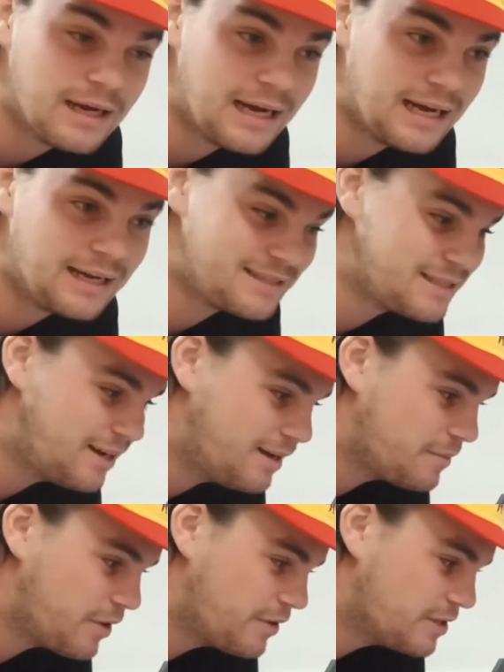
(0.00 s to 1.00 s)
tonight
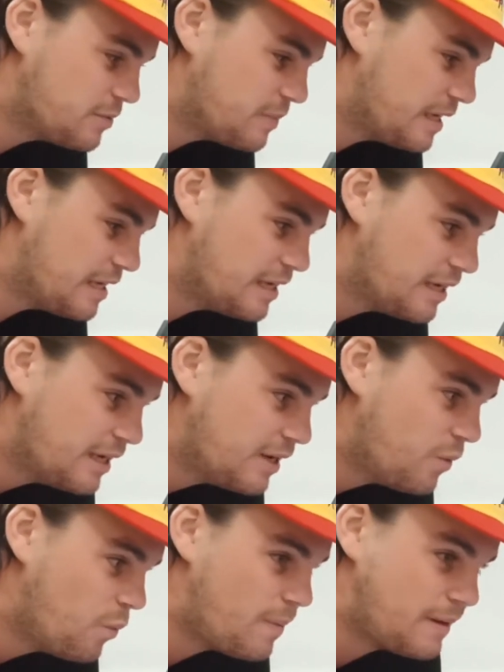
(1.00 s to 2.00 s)
I'm going to be
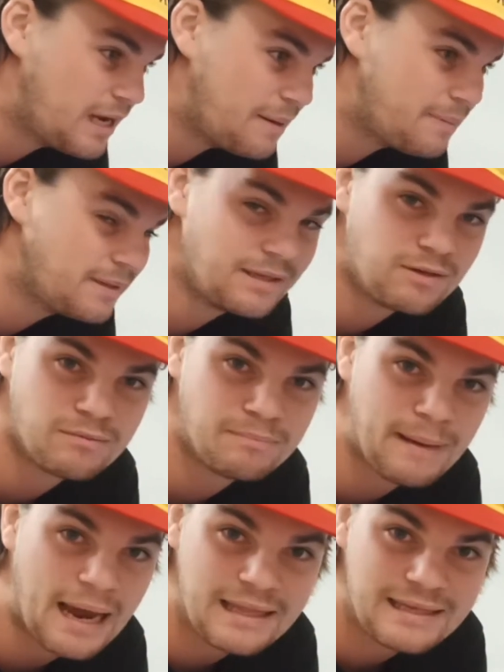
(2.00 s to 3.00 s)
whipping up a little
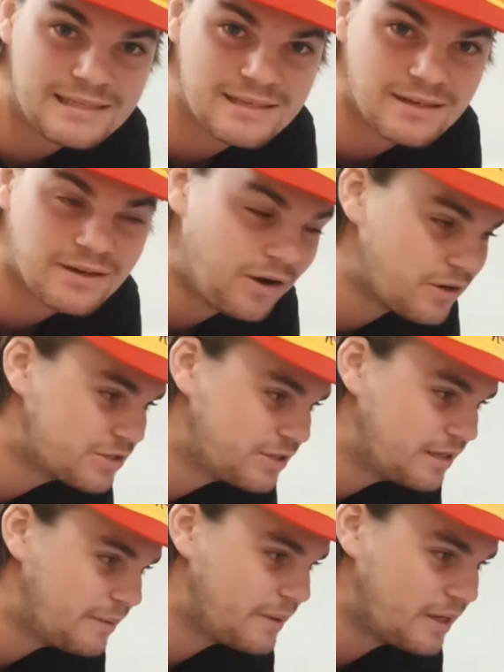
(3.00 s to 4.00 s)
Bailey's
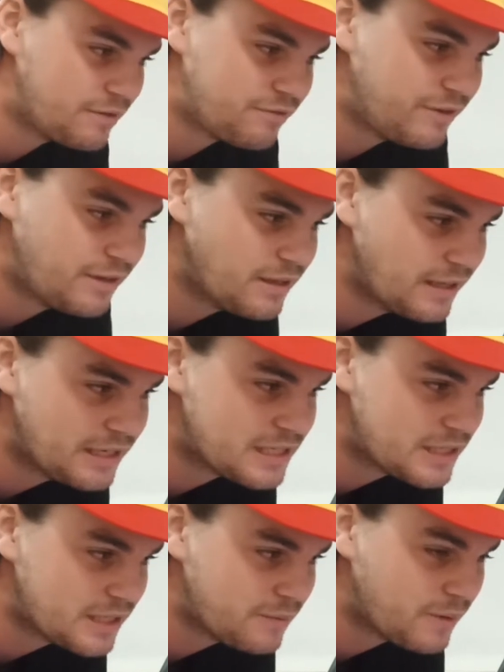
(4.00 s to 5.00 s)
concoction that we're going to fill
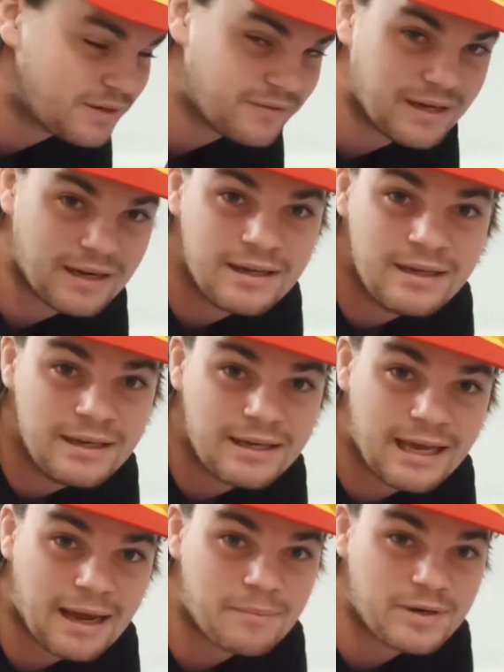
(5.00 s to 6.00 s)
into one of our
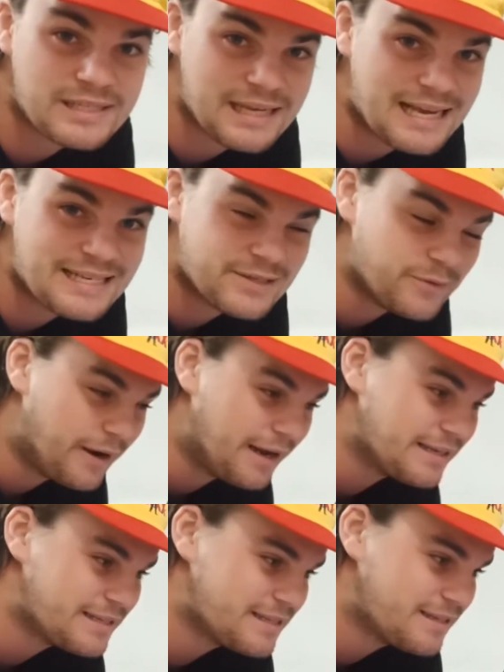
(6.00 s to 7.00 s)
Cadbury's Easter
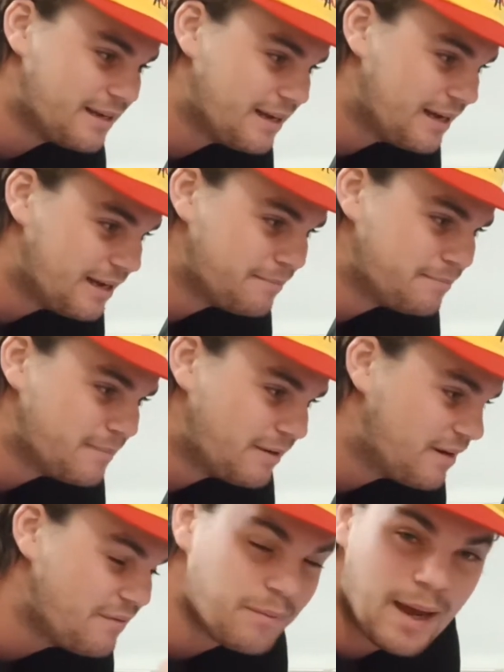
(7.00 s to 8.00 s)
eggs. I've
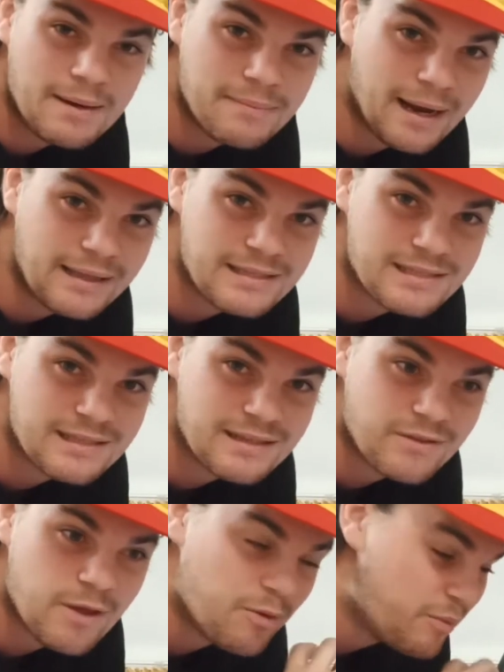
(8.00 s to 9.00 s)
never made Bailey's in the
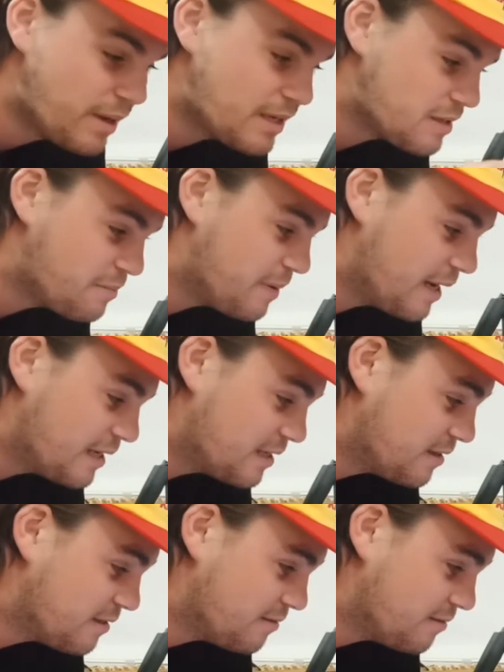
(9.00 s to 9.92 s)
Thermomix, but